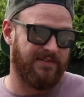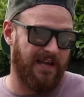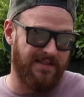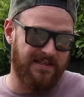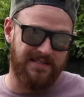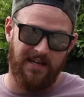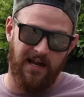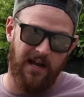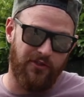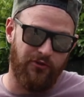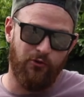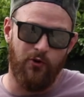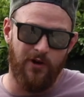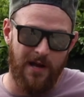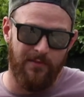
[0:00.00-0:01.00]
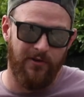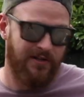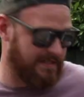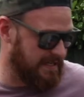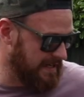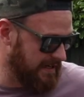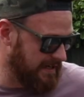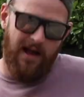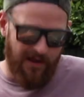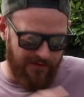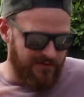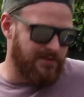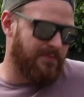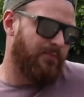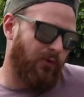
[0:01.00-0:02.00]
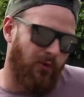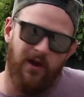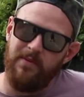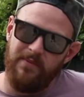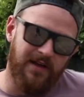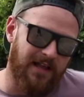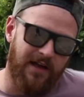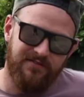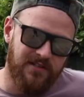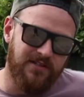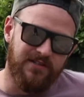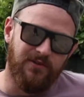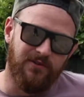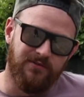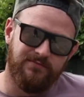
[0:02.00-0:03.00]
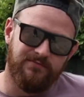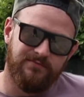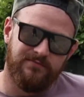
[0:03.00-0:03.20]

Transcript: to get this car through an MOT and there's a, quite a bit left to do.